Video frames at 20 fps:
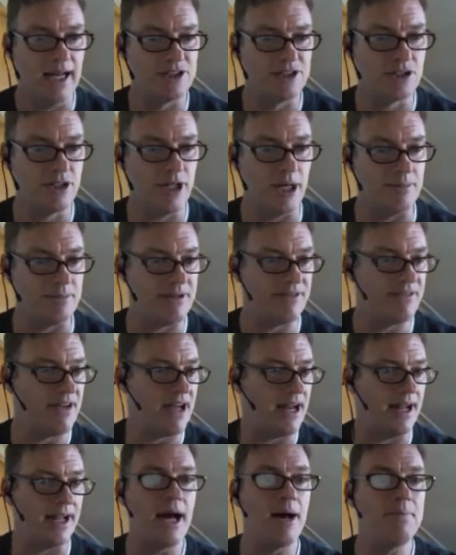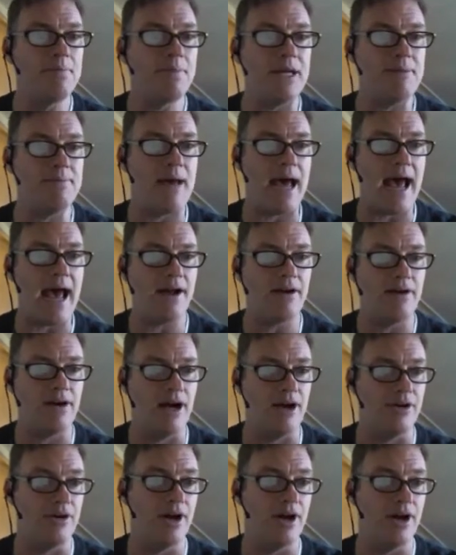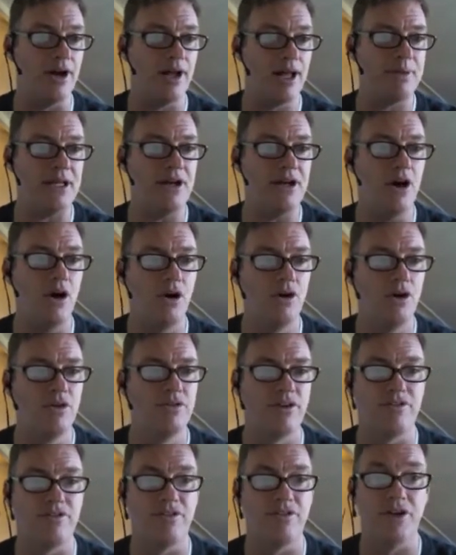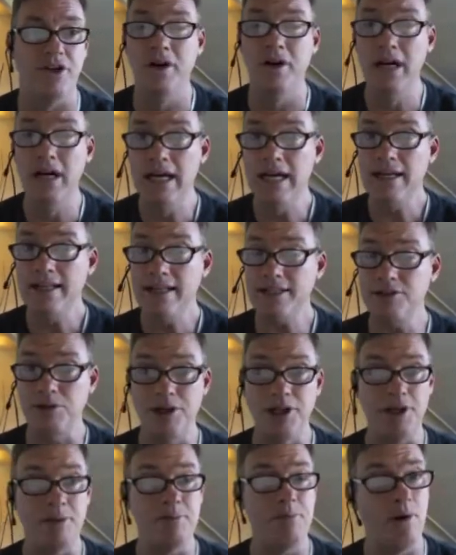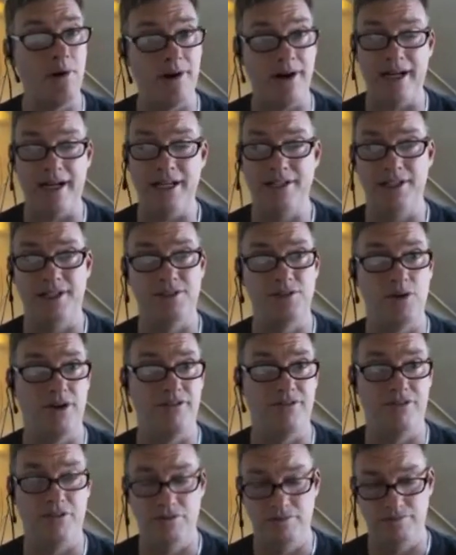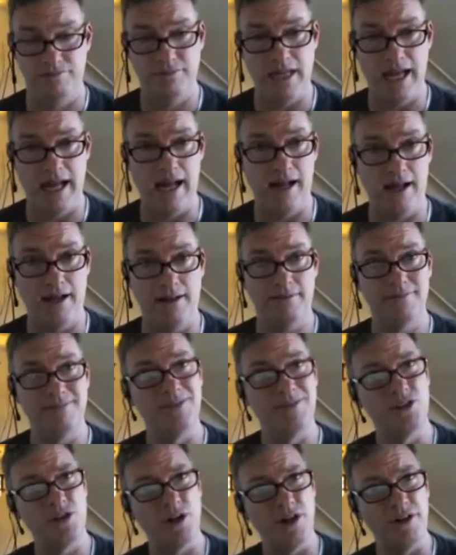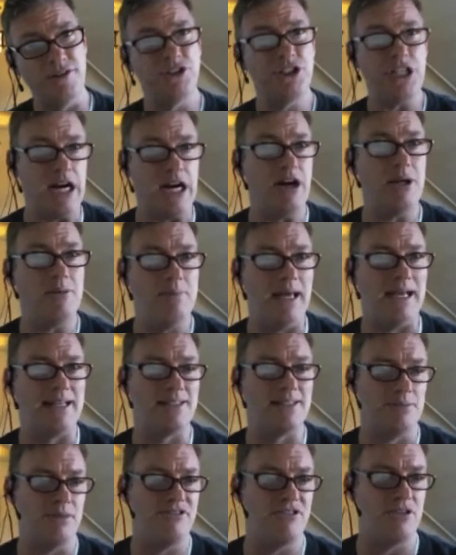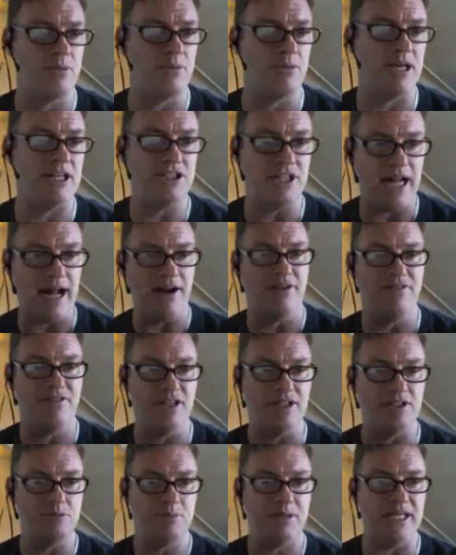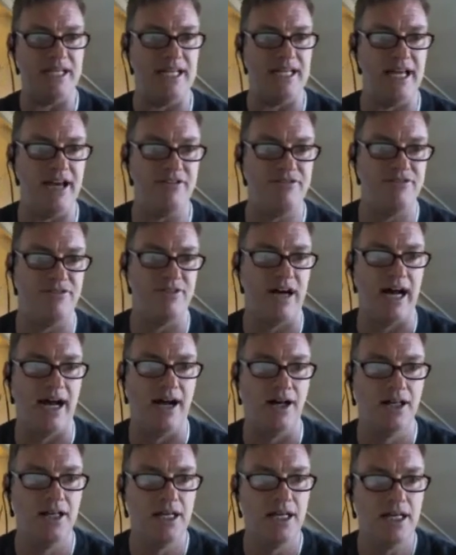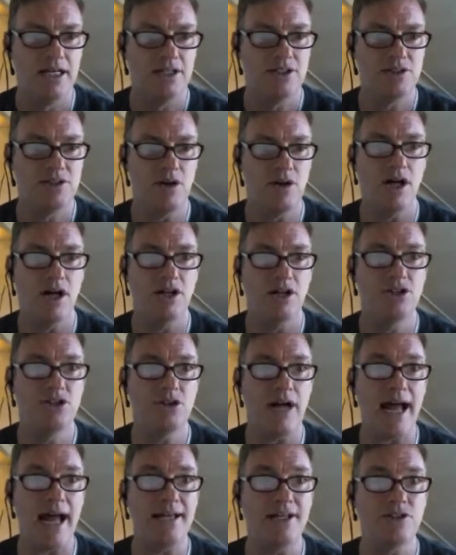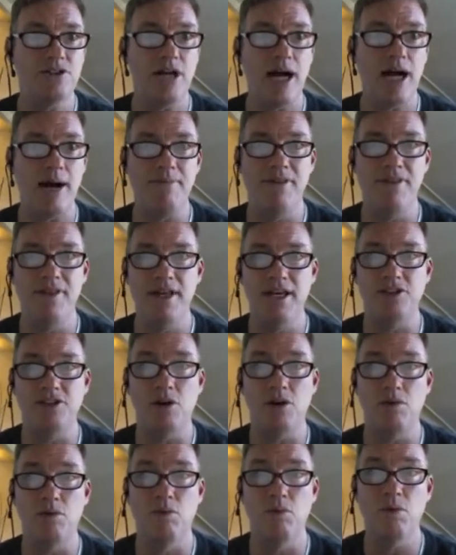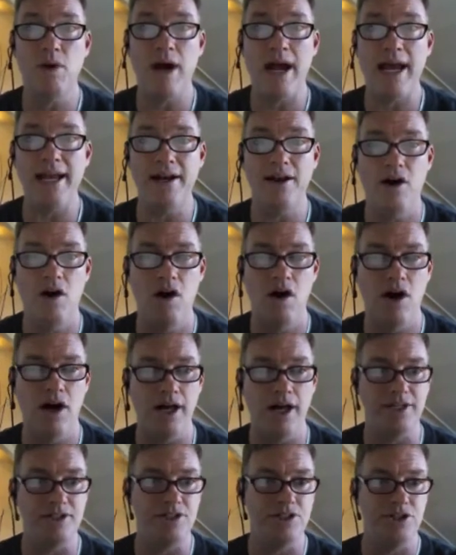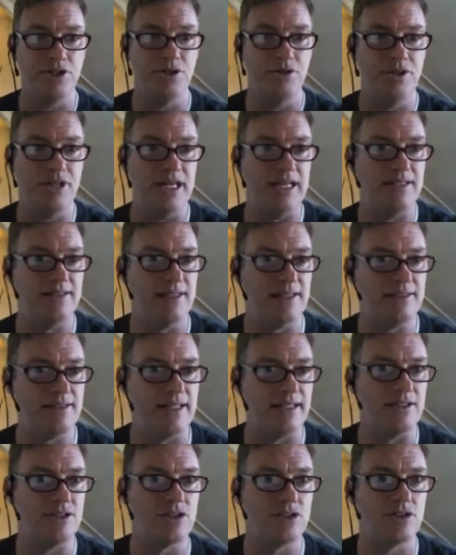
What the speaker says: script. I've got a company background or a company overview. That's really important. I need to sort of cherry pick some information out of this PDF file. So I'll drag and drop this right on to the existing